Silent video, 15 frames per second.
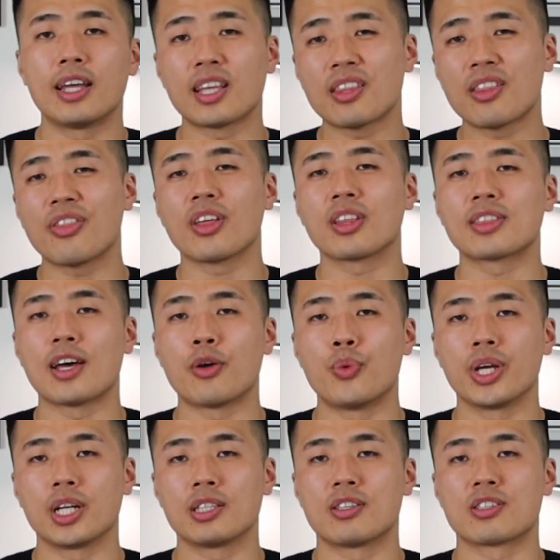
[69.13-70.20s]
Another thing that
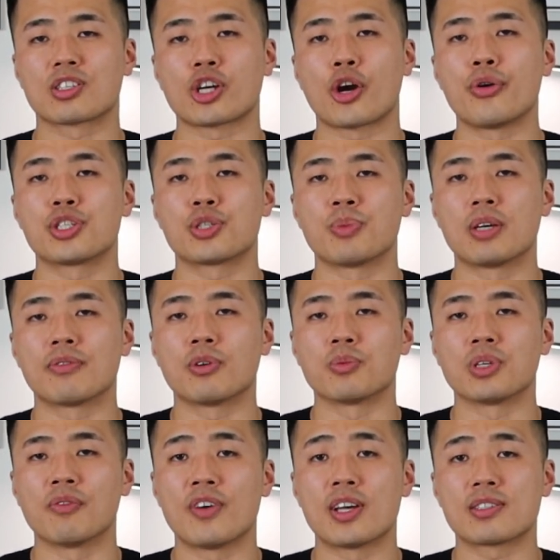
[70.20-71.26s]
really discouraged me
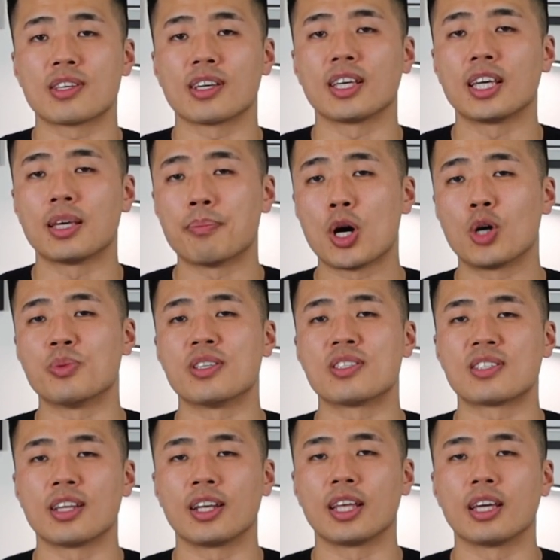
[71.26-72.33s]
from investing in Melbourne and
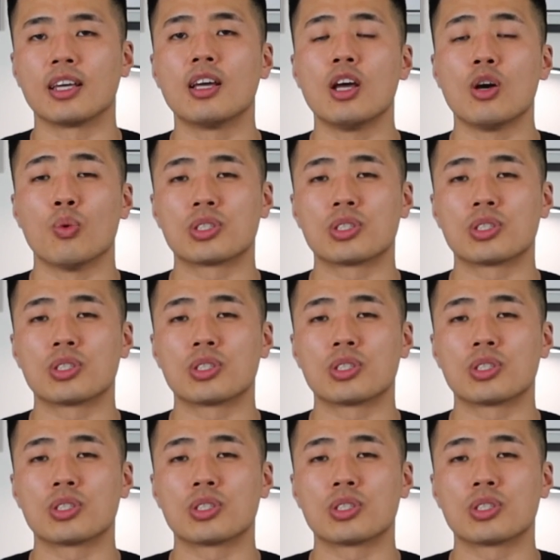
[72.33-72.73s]
Sydney